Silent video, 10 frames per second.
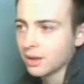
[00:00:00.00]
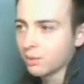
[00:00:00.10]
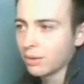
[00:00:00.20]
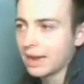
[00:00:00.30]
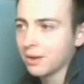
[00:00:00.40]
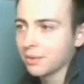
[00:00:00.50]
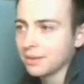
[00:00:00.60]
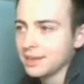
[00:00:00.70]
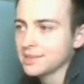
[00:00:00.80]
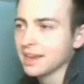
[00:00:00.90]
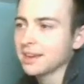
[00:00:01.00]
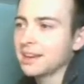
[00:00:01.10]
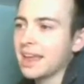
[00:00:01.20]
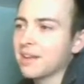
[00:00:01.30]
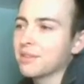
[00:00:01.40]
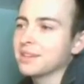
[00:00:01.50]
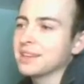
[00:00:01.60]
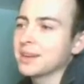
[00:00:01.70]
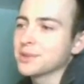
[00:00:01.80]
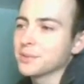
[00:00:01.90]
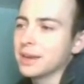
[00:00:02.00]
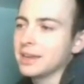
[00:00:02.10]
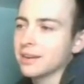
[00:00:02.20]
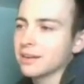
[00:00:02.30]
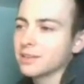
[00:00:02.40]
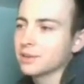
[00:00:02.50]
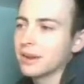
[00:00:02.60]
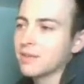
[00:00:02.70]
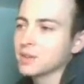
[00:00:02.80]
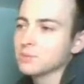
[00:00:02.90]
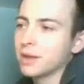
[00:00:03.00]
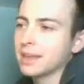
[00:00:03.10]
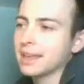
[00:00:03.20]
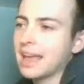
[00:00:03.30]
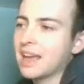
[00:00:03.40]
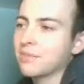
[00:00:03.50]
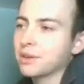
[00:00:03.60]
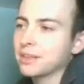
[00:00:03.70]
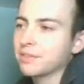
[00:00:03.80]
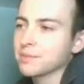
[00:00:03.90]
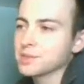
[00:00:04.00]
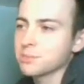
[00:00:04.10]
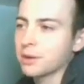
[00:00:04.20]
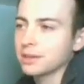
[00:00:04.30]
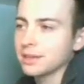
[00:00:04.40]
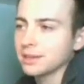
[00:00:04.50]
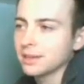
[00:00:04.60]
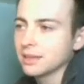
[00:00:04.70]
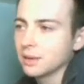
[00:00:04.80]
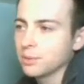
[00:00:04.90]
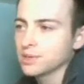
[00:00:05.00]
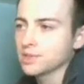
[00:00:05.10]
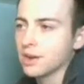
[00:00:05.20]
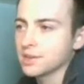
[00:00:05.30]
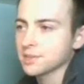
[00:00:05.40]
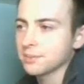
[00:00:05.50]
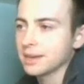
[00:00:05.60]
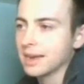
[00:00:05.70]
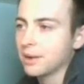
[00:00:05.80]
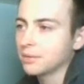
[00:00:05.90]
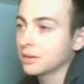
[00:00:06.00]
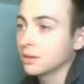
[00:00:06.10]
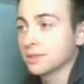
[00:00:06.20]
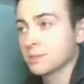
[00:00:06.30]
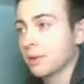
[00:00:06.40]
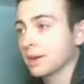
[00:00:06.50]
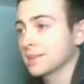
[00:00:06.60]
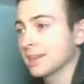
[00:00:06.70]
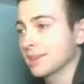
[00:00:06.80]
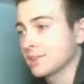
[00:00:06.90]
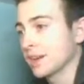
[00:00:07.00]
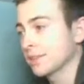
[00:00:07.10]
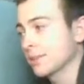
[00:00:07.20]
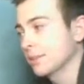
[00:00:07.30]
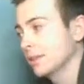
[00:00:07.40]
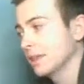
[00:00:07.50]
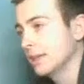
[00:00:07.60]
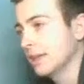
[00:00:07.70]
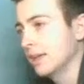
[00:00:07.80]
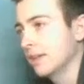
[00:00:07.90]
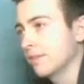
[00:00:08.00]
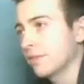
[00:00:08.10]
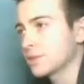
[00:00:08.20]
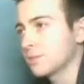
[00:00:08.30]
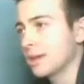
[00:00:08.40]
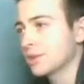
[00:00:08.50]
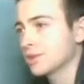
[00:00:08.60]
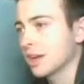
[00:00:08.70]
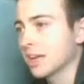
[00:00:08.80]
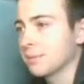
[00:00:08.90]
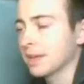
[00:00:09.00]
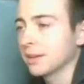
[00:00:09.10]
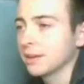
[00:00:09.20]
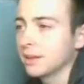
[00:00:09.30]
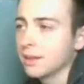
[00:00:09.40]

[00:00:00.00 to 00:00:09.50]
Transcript: Wow, he's gotten everything to go his way here. The Graveyard is blocking everything from the Sparky, which is awesome. And how... Oh, the Sparky's going to get a shot, though. First major shot coming in.